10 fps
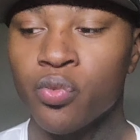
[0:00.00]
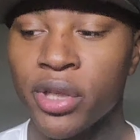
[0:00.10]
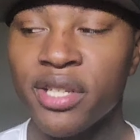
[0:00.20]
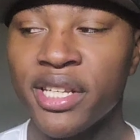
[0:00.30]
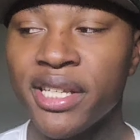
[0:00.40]

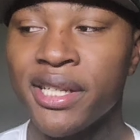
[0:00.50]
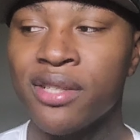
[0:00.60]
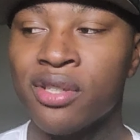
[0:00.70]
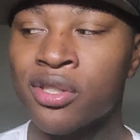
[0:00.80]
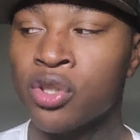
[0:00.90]
we
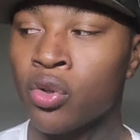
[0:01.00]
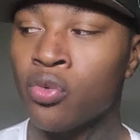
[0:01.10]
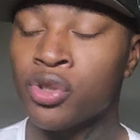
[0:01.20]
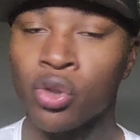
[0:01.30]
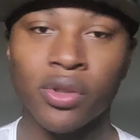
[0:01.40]
need to show
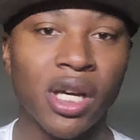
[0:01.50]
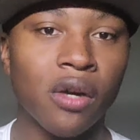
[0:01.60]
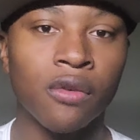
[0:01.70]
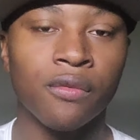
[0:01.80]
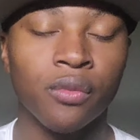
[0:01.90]
show
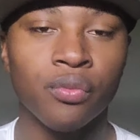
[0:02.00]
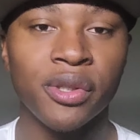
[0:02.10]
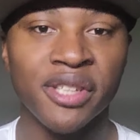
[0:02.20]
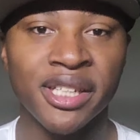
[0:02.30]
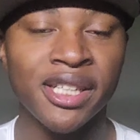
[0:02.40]
love?
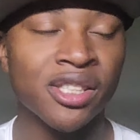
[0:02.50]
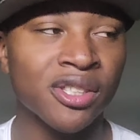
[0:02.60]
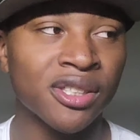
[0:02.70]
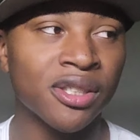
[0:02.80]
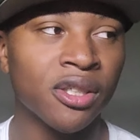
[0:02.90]
We need
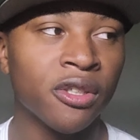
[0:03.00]
to